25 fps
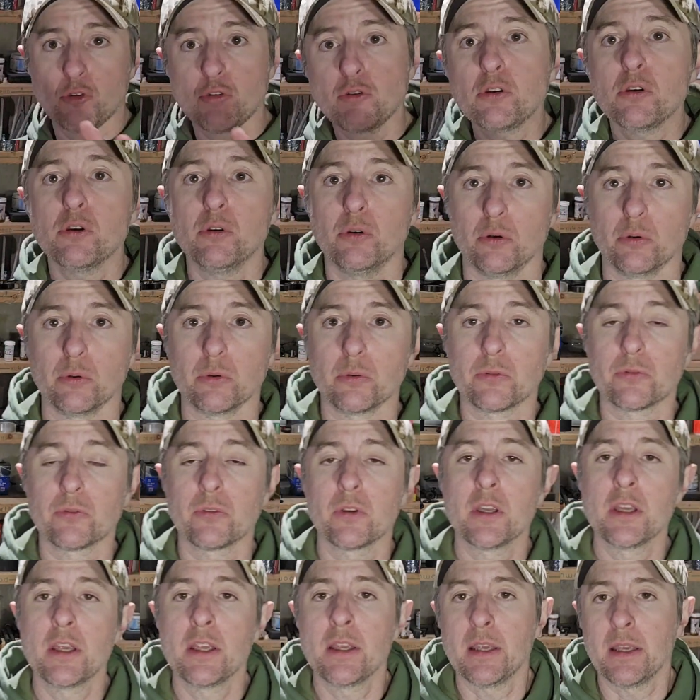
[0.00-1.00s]
you
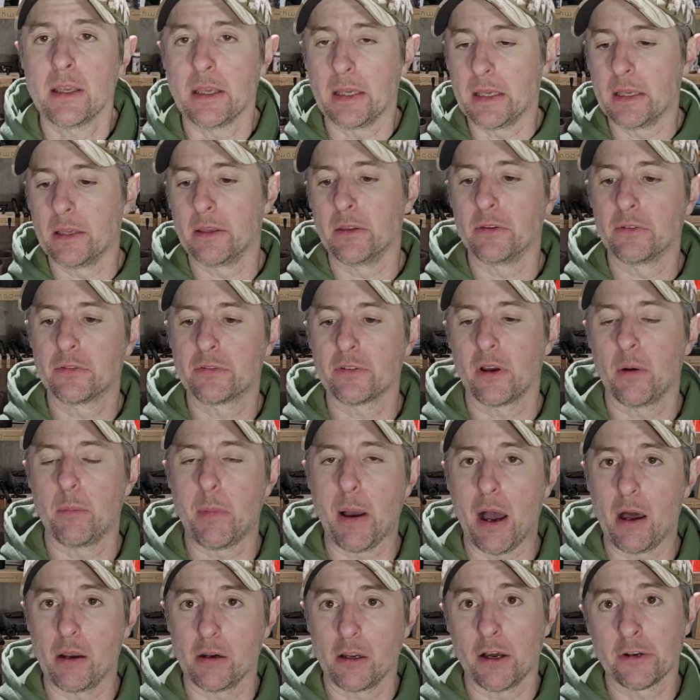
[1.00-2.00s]
use, is
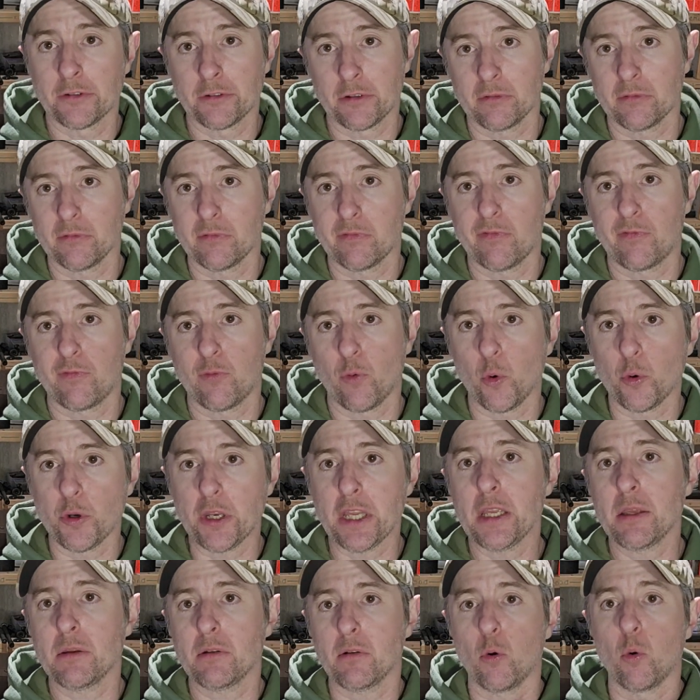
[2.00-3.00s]
about
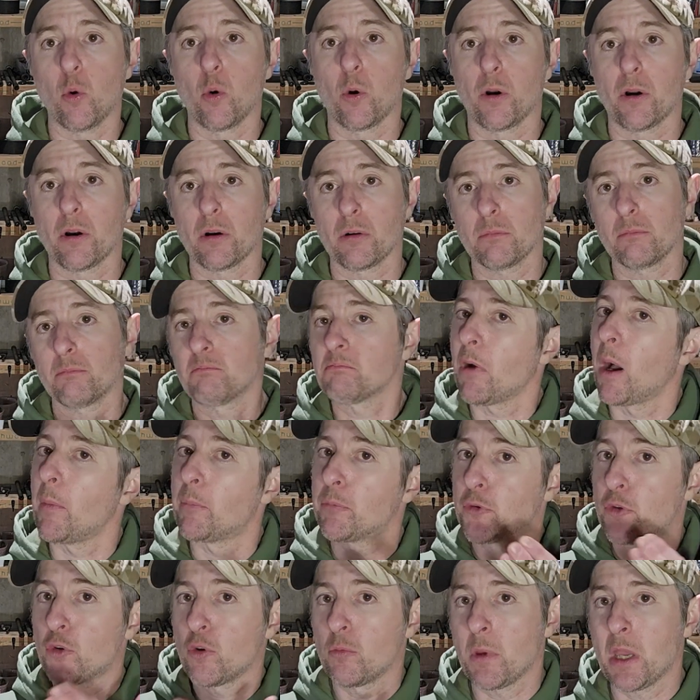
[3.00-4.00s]
140 or
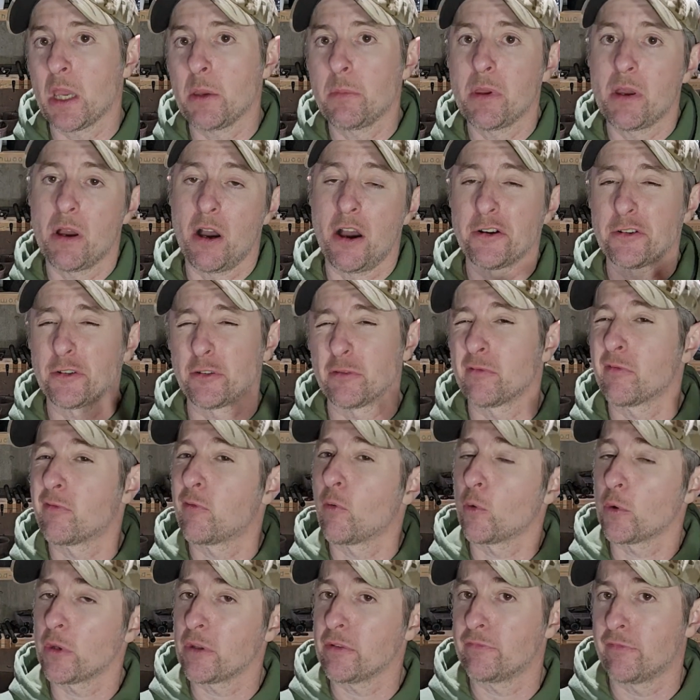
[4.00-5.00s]
up to maybe
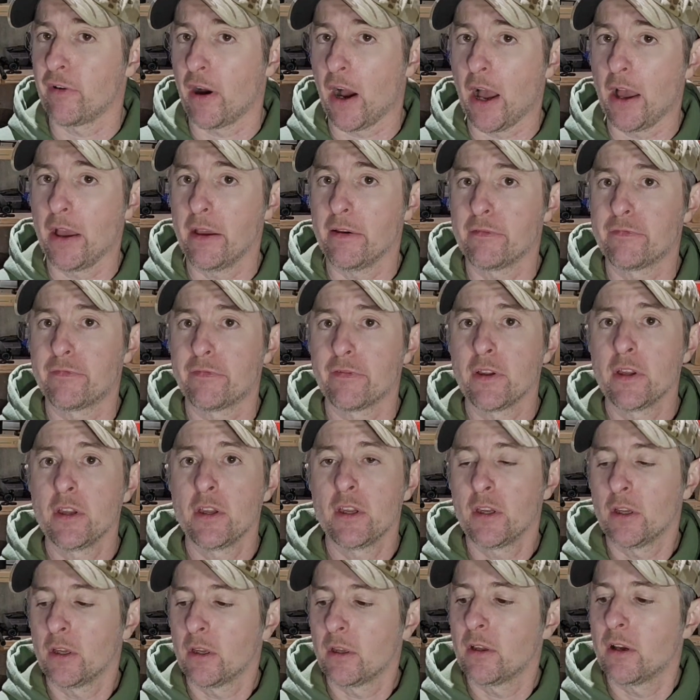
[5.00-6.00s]
145,
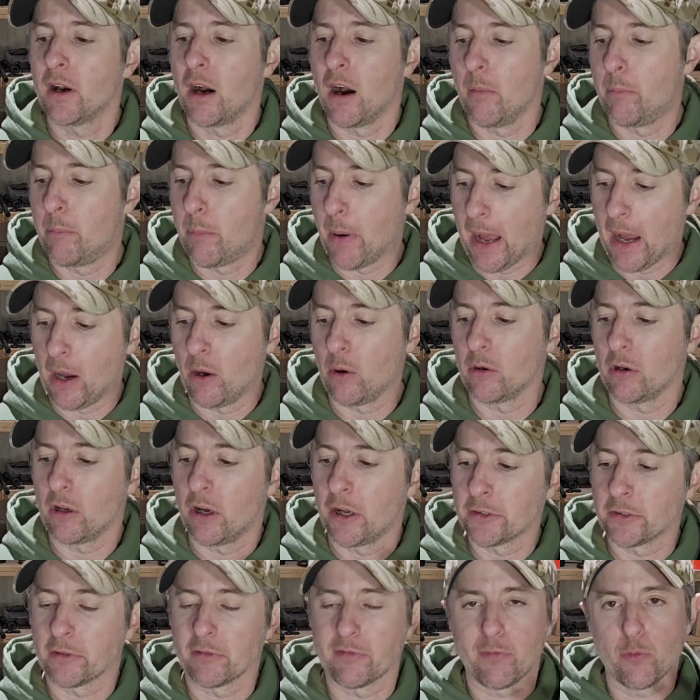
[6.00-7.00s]
about
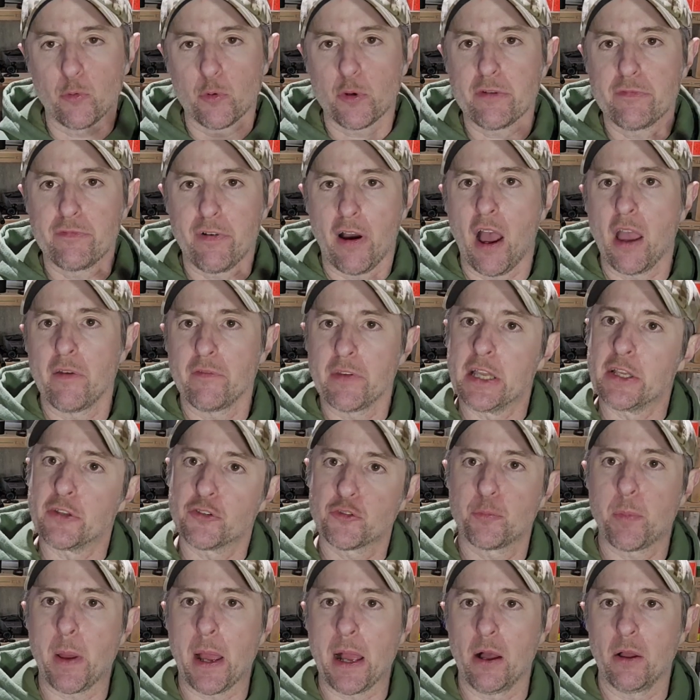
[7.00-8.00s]
145
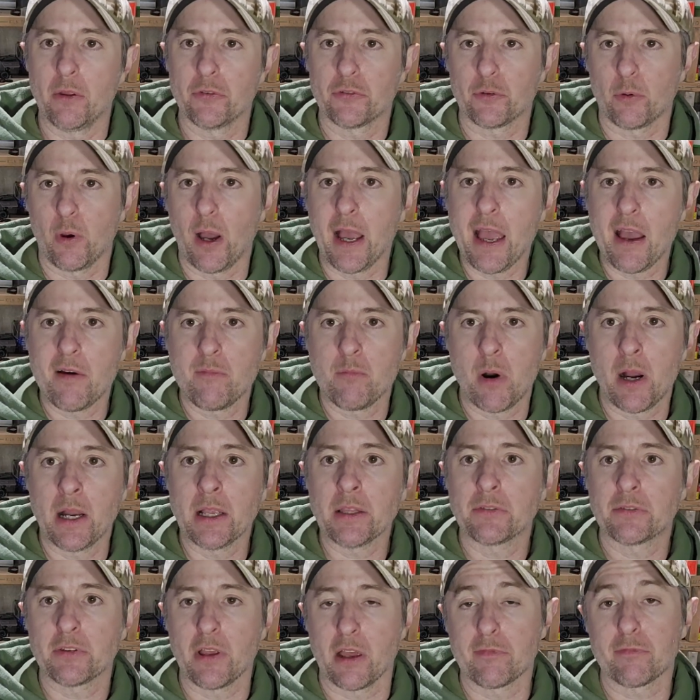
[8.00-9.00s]
inch-pounds. So I have
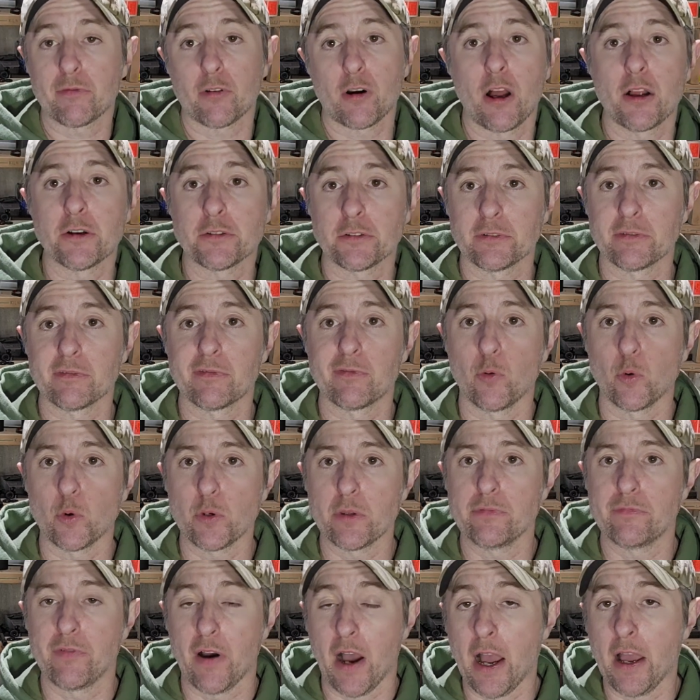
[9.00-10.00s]
mine set for
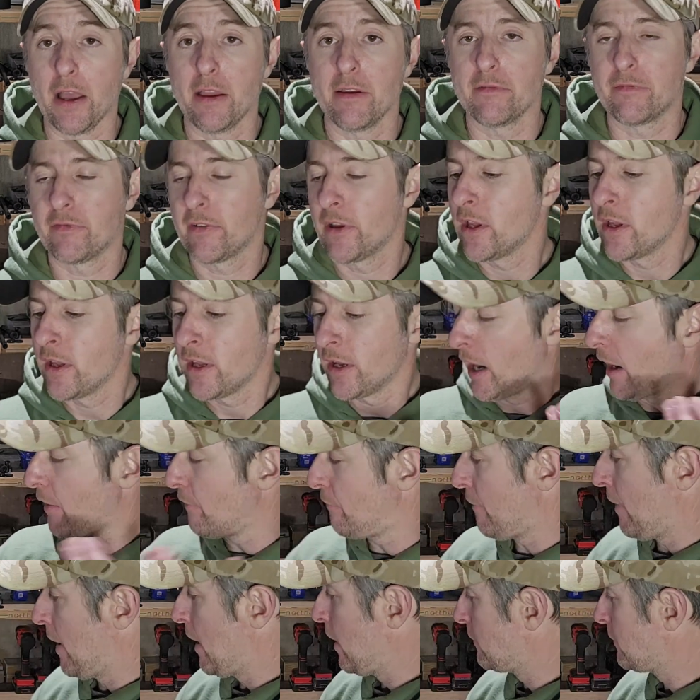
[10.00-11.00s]
145. I
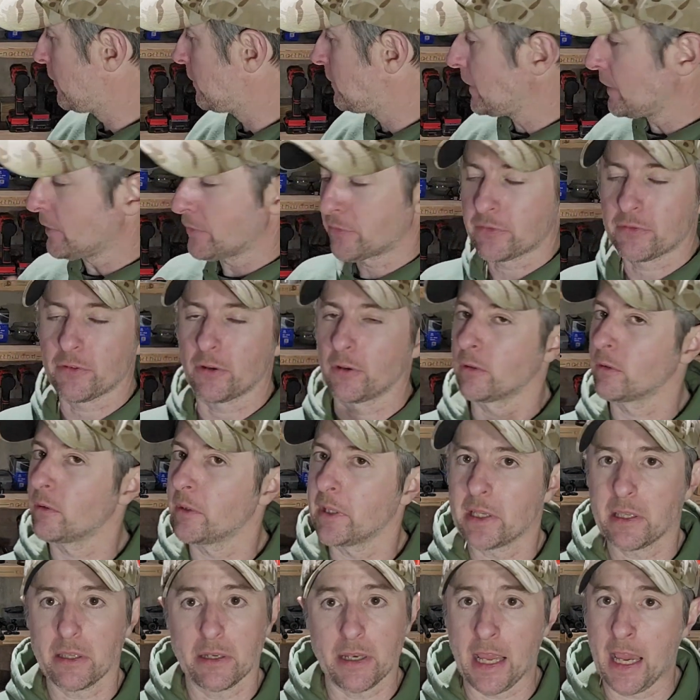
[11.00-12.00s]
found that these
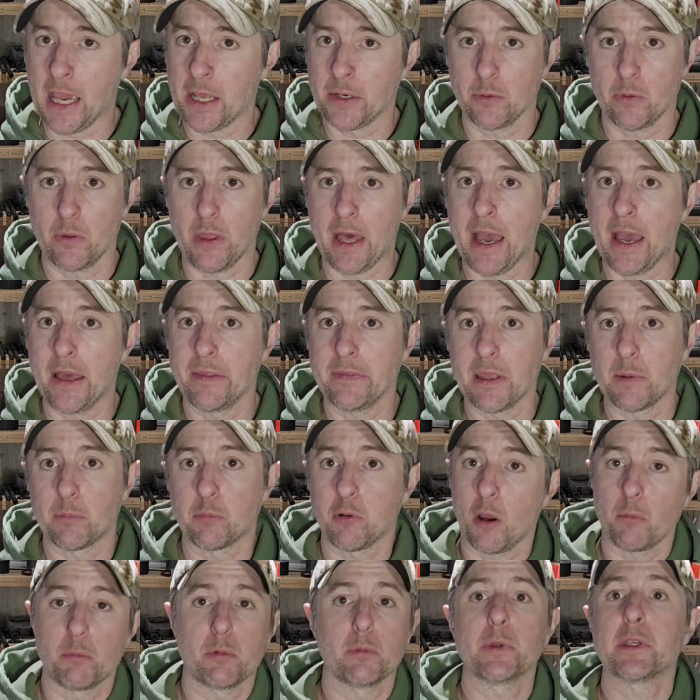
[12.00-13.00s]
certainly can handle that. They
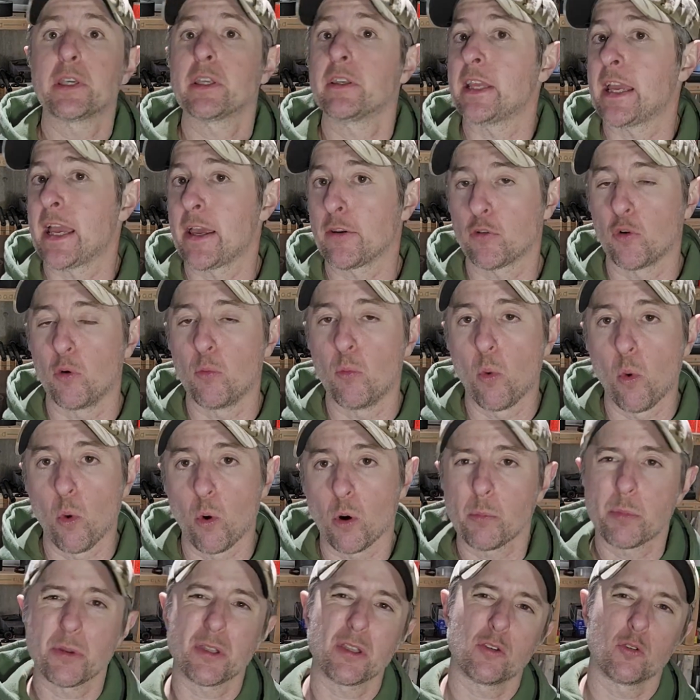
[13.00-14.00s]
probably can handle
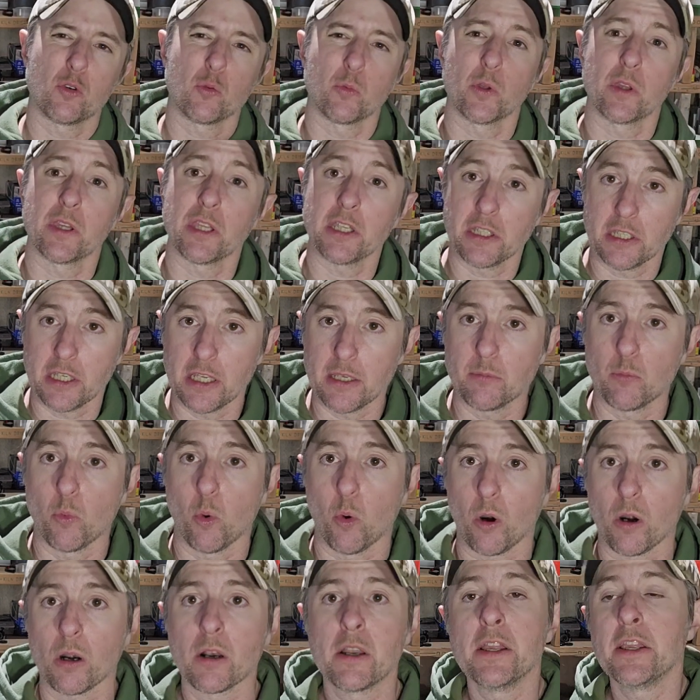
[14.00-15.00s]
more, but you don't really need
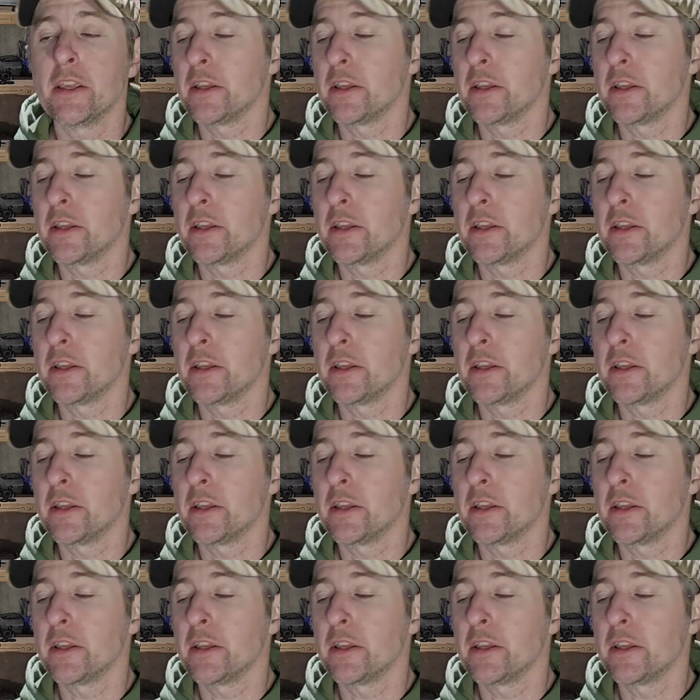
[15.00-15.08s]
more.